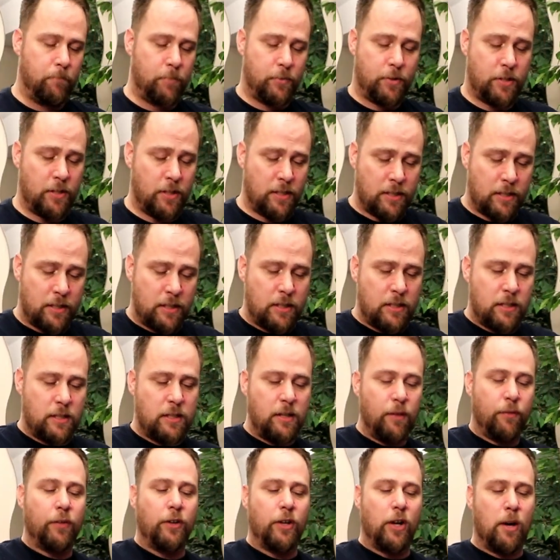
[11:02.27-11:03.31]
just
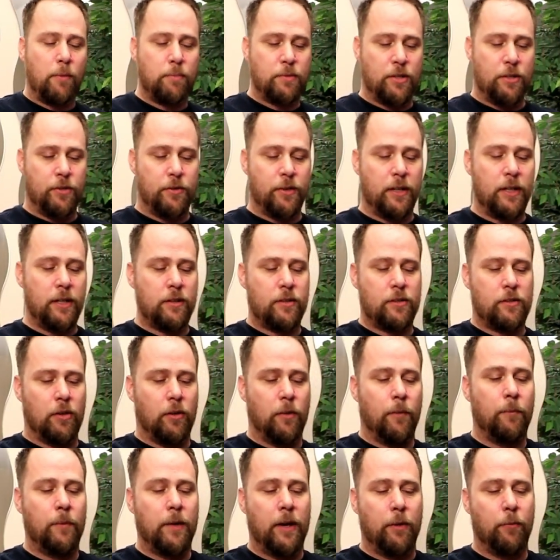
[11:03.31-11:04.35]
different options, right?
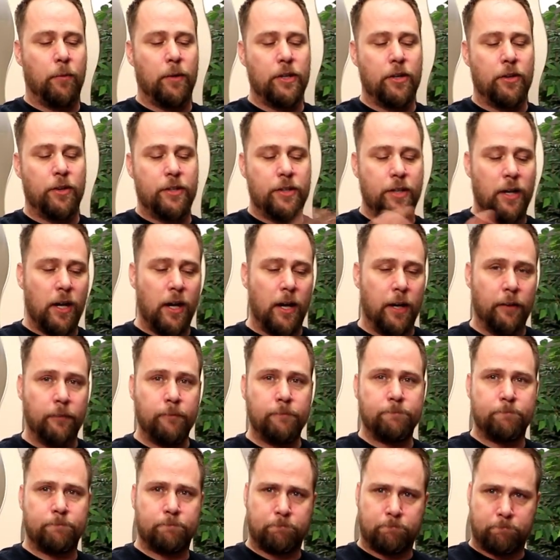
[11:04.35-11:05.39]
So, and when you're
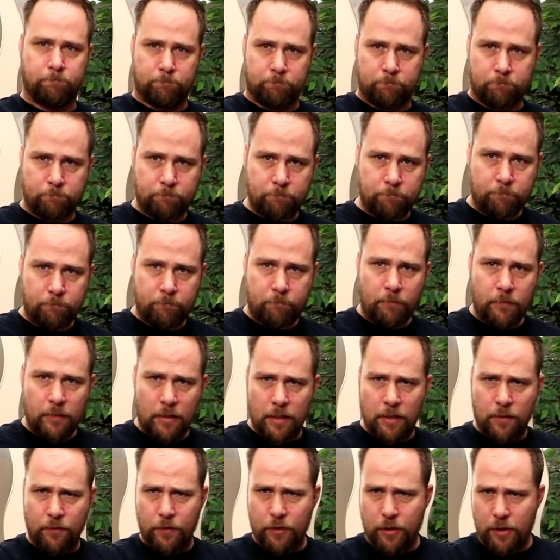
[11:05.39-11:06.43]
done,
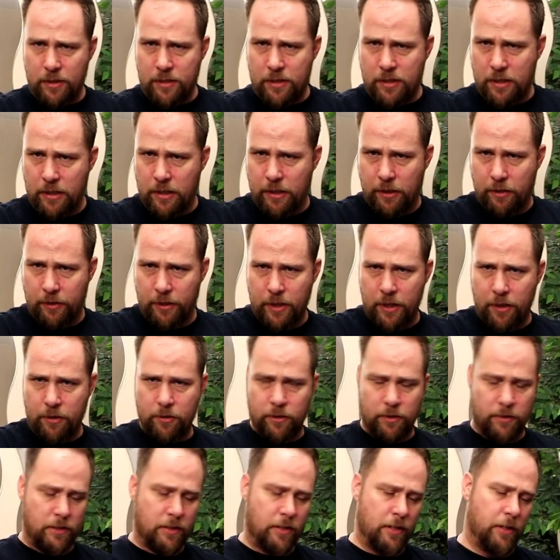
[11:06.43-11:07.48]
if you can see it here, yeah, you
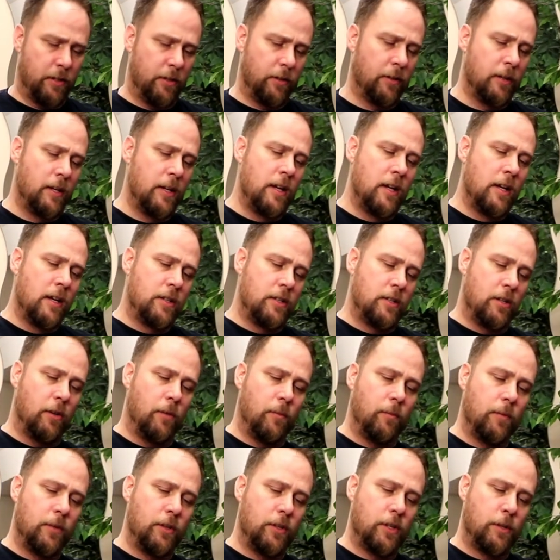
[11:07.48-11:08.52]
can see it here.
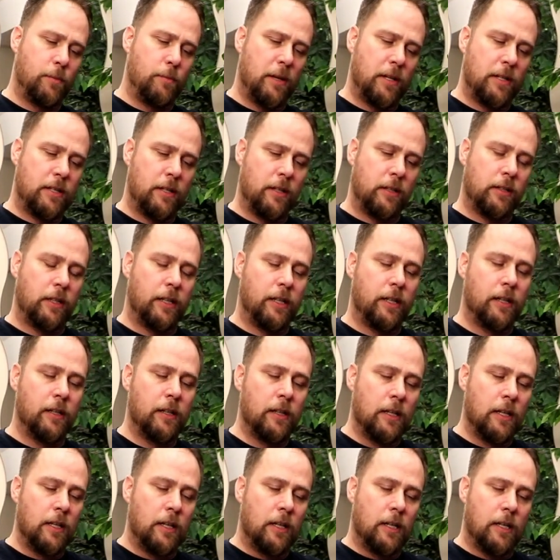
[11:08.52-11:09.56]
So you just basically
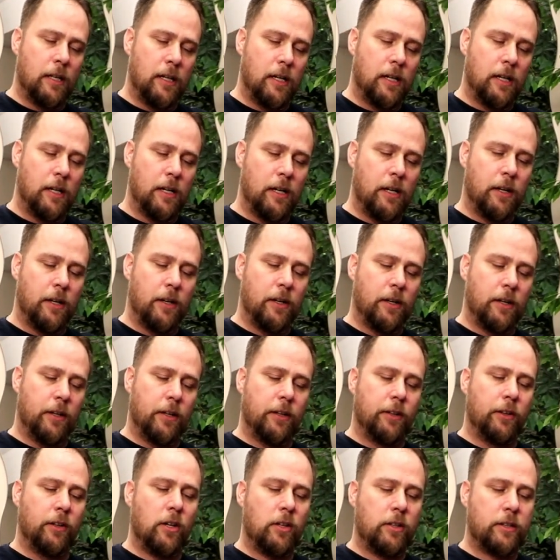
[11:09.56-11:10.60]

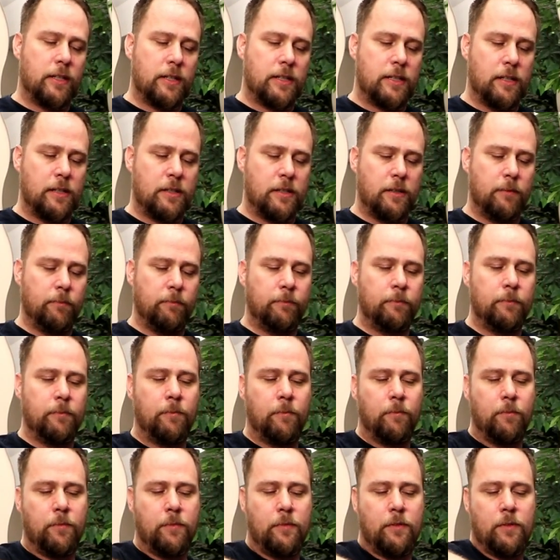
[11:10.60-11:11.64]
unlock the system,
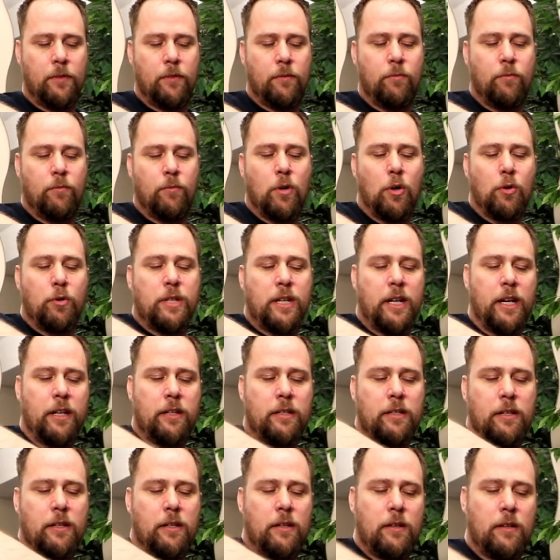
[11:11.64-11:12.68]
rotate,